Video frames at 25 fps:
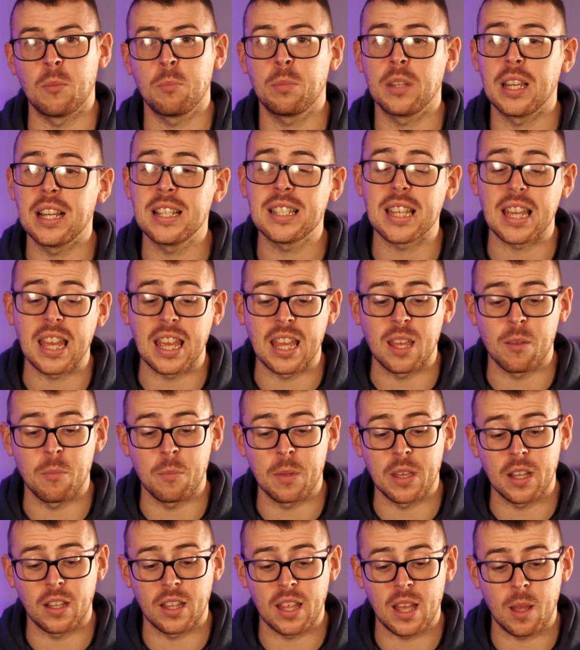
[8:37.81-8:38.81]
please
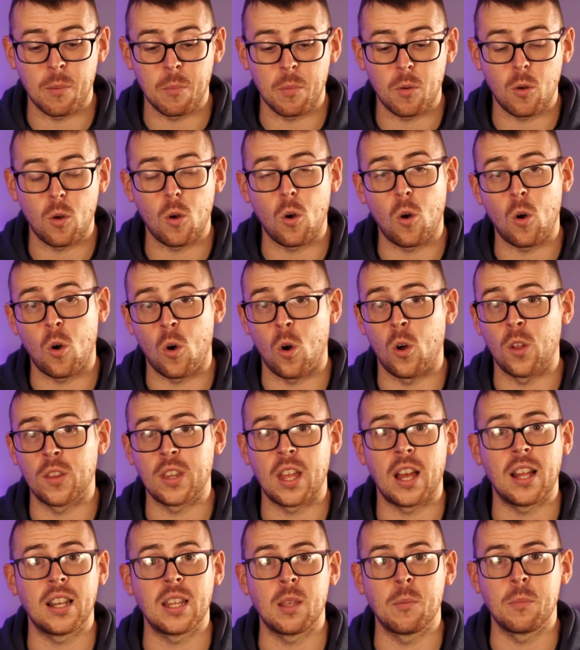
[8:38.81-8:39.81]
email him on
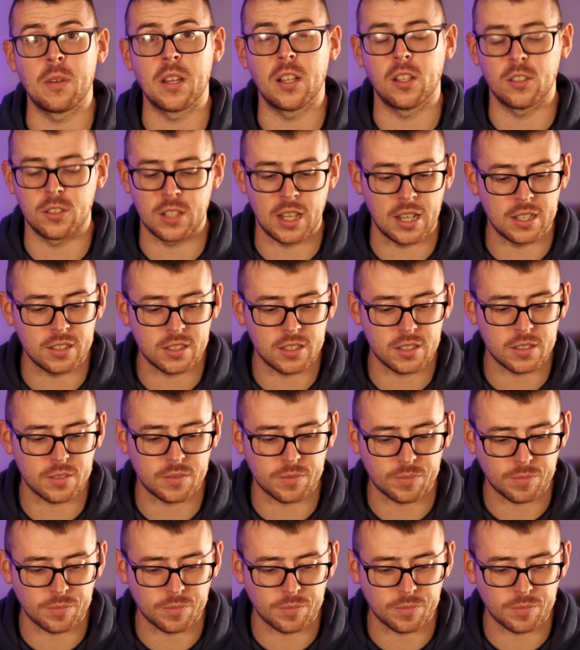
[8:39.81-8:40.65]
that email address.